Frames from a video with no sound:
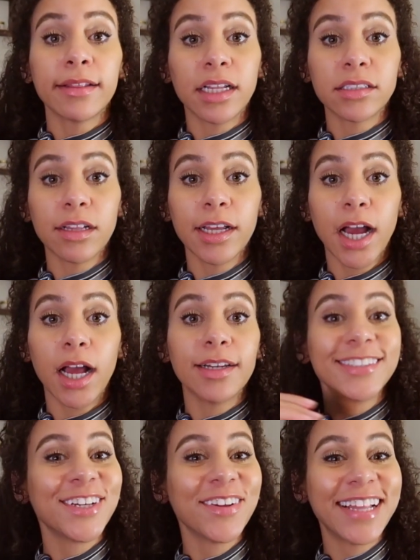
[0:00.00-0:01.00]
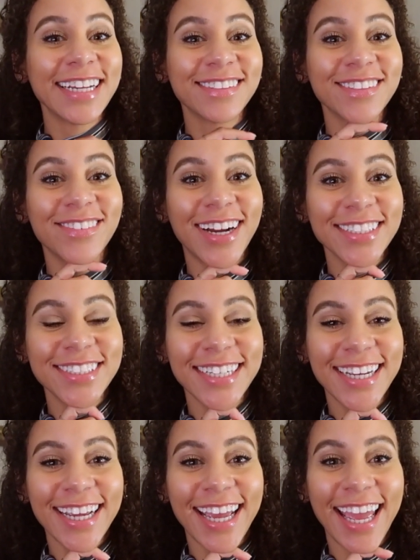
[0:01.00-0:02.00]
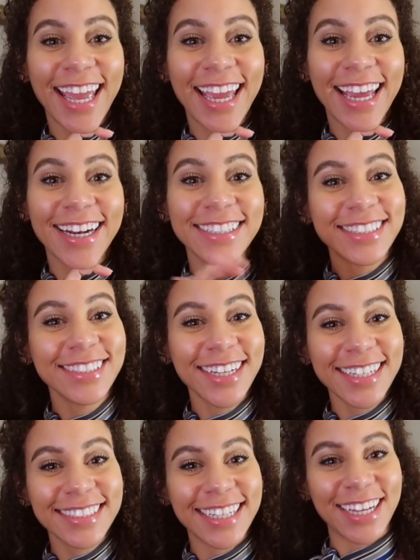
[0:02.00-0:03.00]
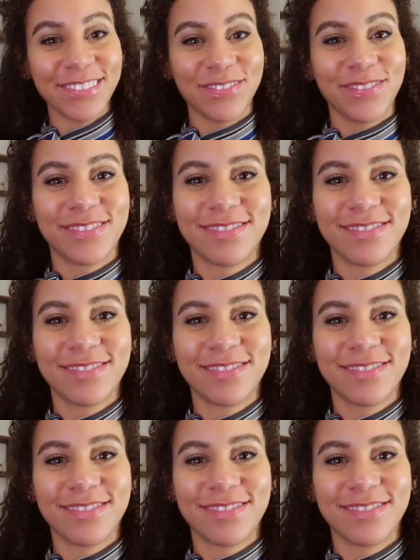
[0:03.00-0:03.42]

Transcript: that's all I got. So thanks for watching, and I'll see you next time.